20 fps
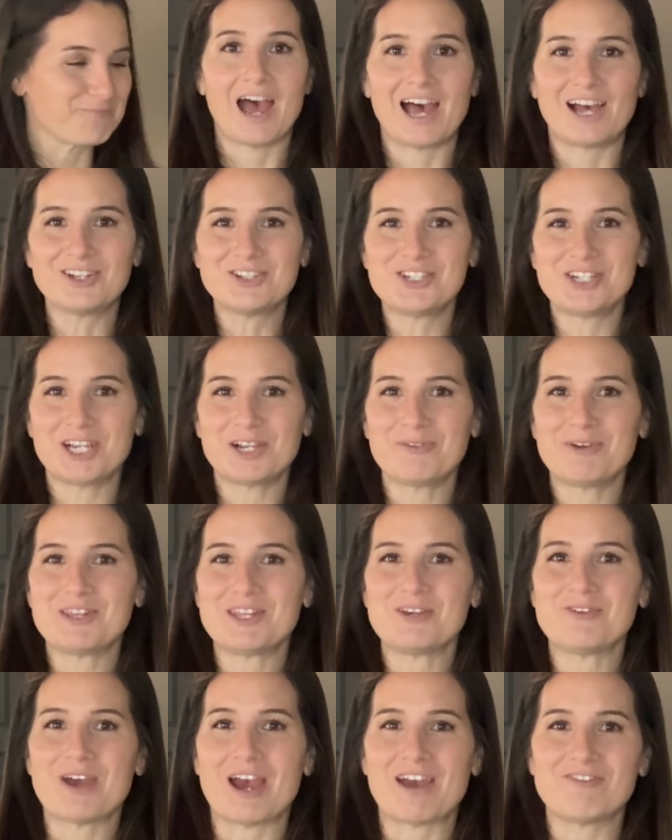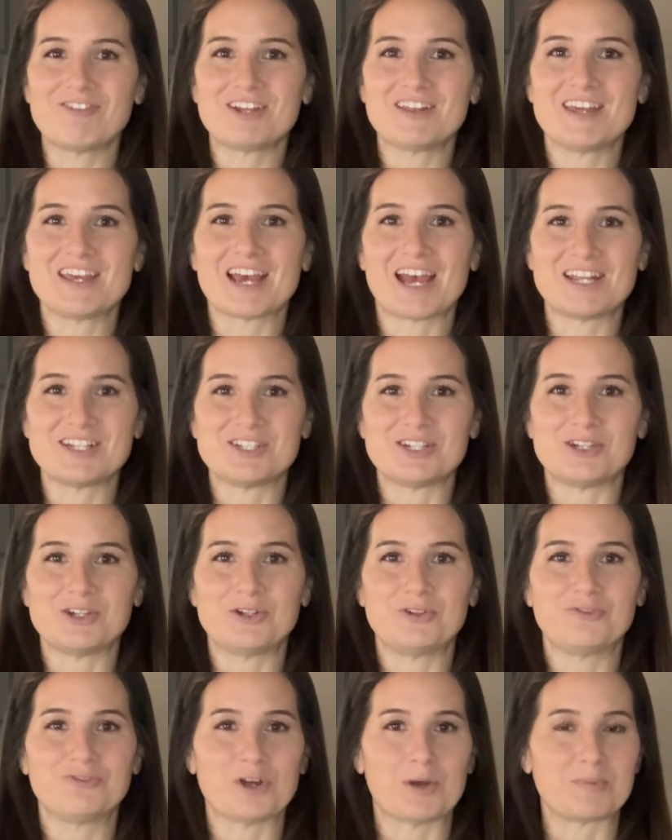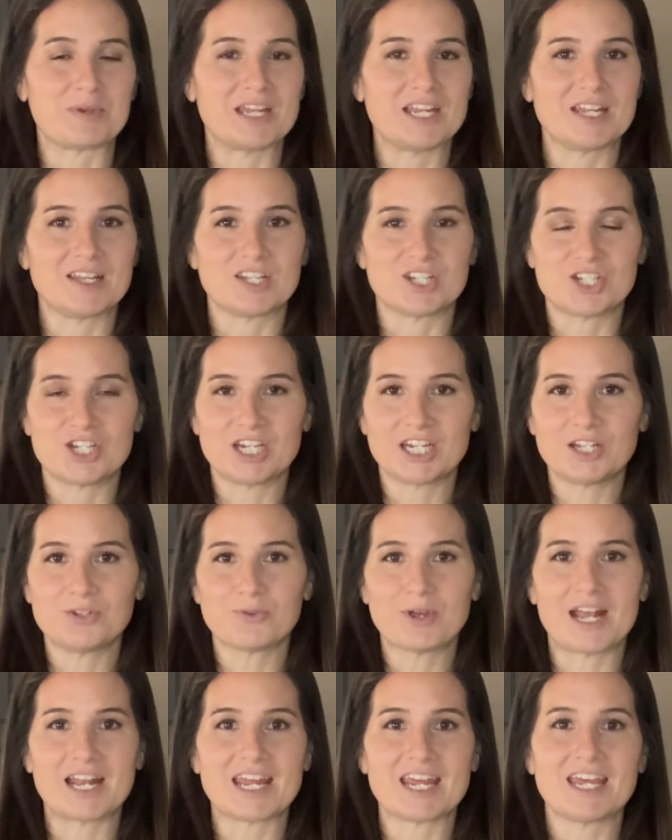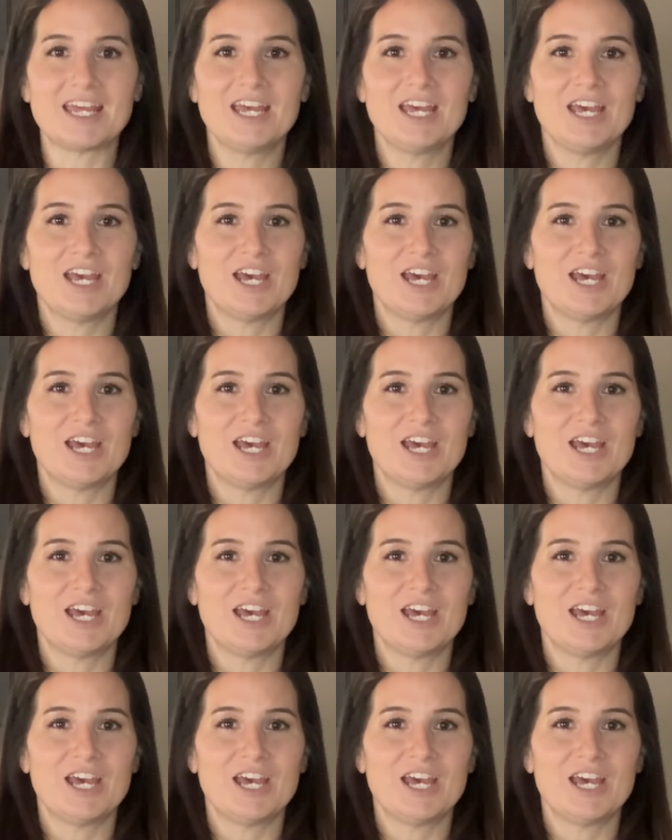I'll share with you everything I do, from getting the chicken ready,